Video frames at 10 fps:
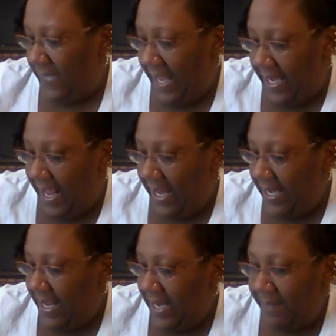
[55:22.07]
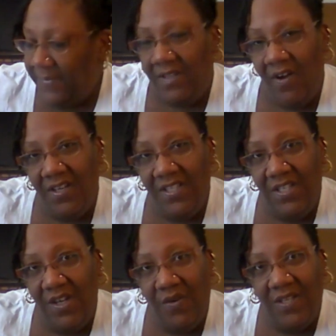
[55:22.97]
And I'm starting
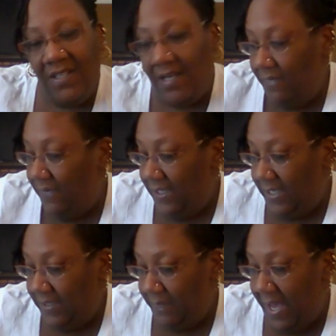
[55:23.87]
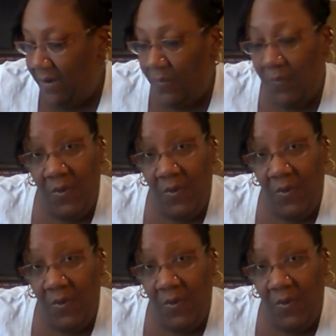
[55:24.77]
to notice that it really doesn't matter